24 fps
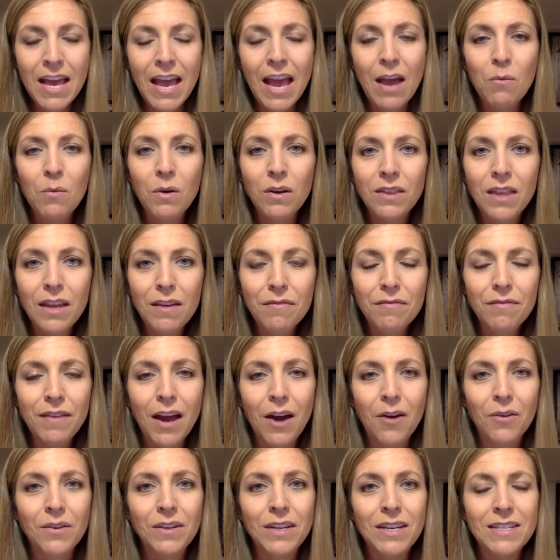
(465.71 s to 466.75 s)
And what they
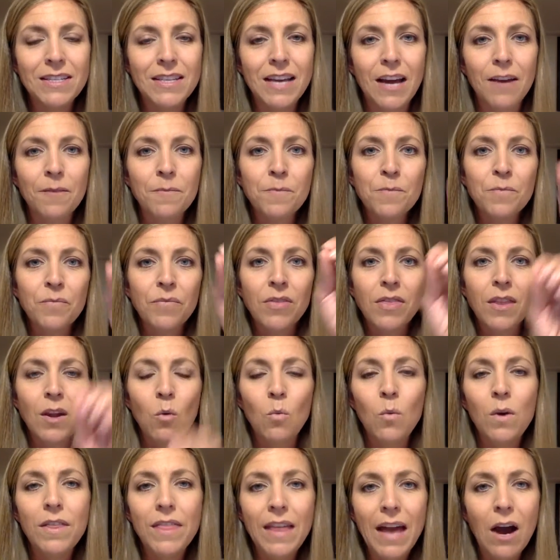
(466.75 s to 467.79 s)
found is that
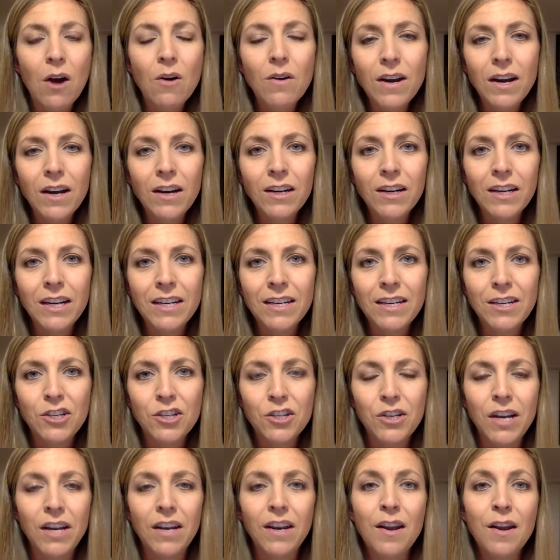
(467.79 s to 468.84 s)
without air
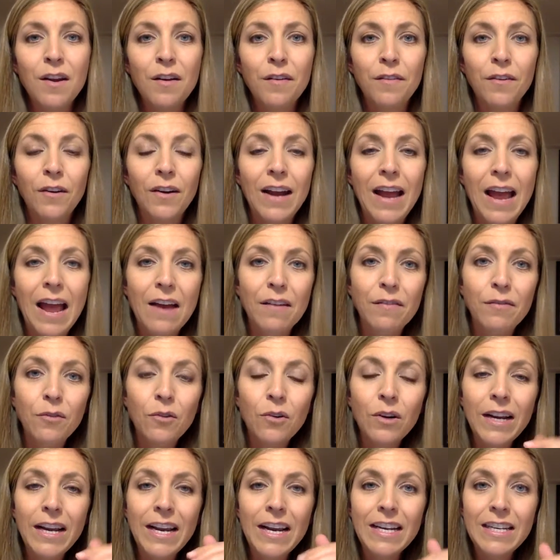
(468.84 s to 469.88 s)
conditioning, for
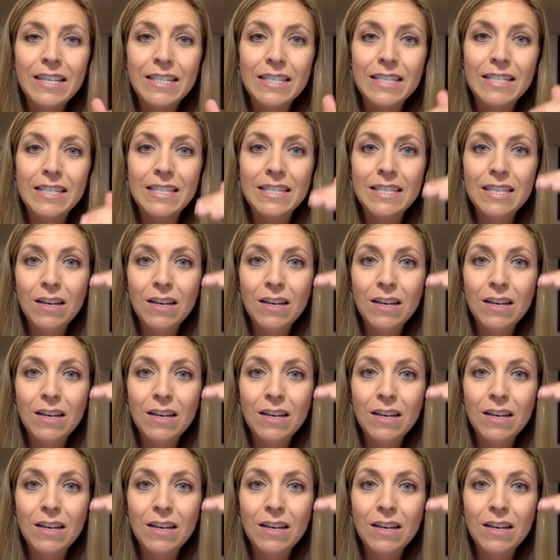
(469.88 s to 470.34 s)
every